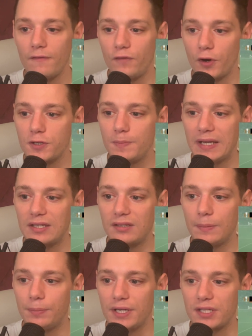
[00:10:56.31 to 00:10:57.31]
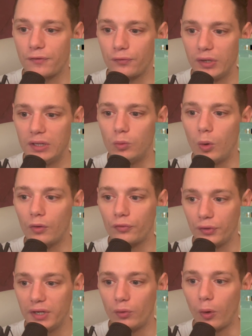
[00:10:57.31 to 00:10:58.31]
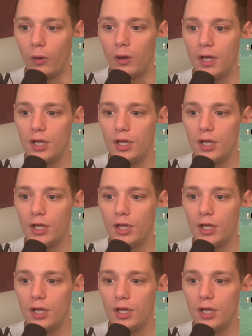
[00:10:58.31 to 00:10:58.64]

Wirtz basically plays a free role,